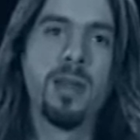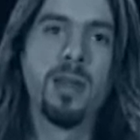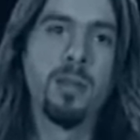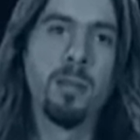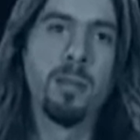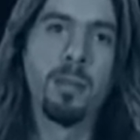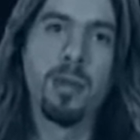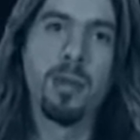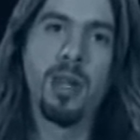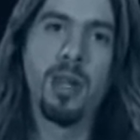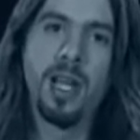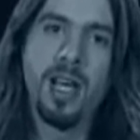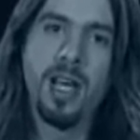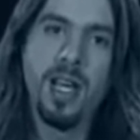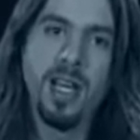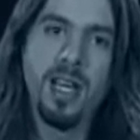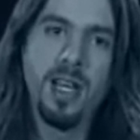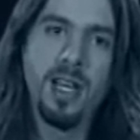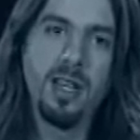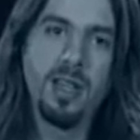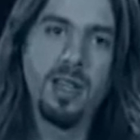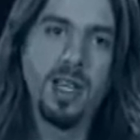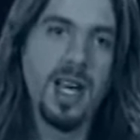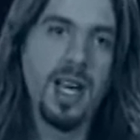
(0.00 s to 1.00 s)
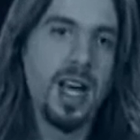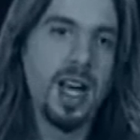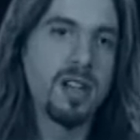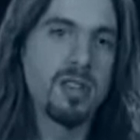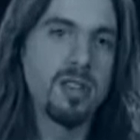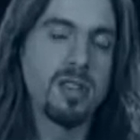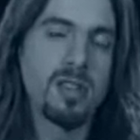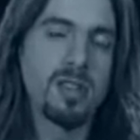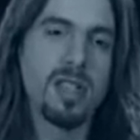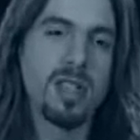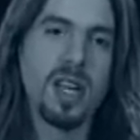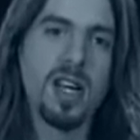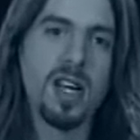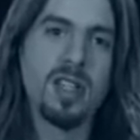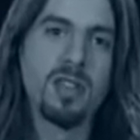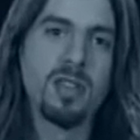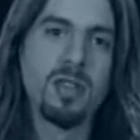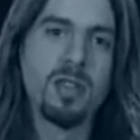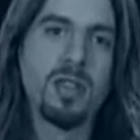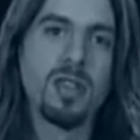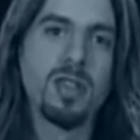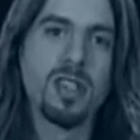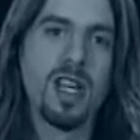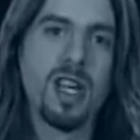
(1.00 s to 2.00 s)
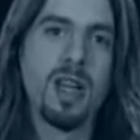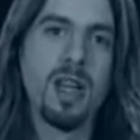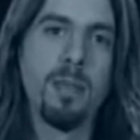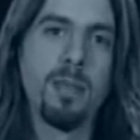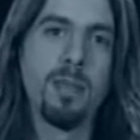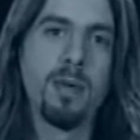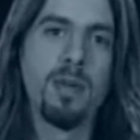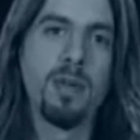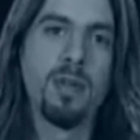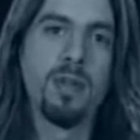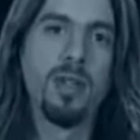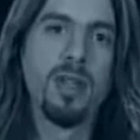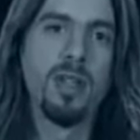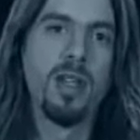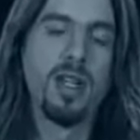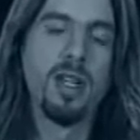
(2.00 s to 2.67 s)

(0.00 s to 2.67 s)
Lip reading: play the exercise or example